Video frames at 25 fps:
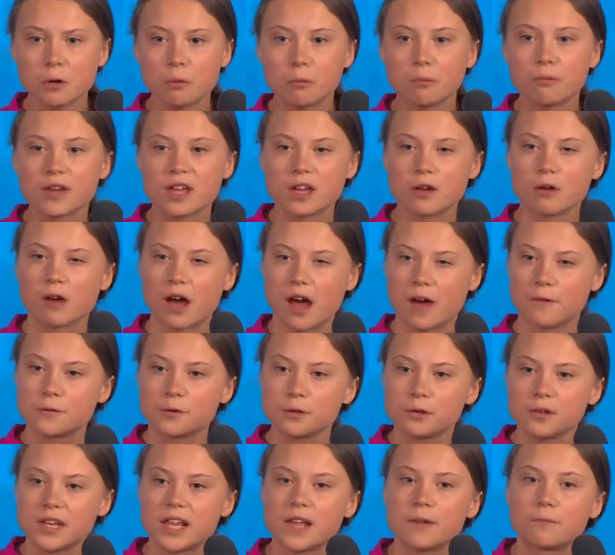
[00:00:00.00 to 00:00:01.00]
we who have
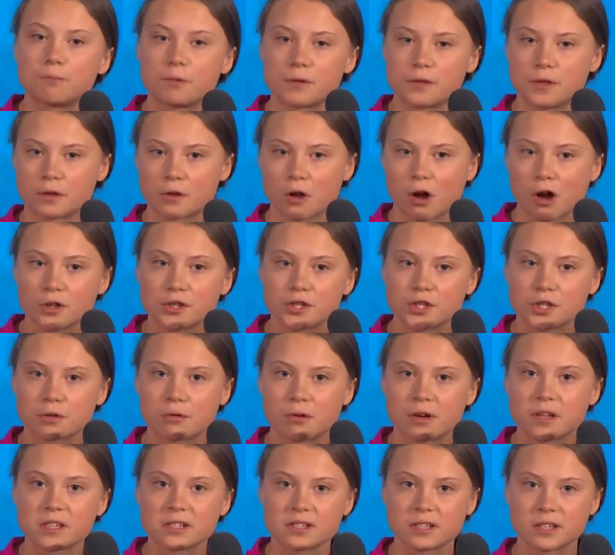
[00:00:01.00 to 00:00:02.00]
to live with the
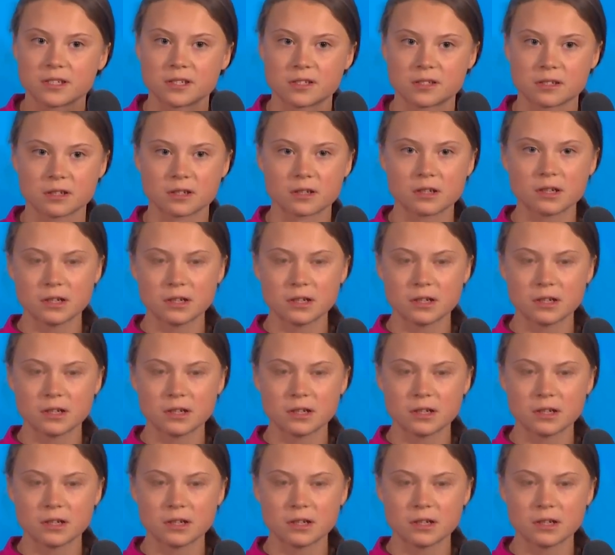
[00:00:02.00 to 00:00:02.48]
consequences.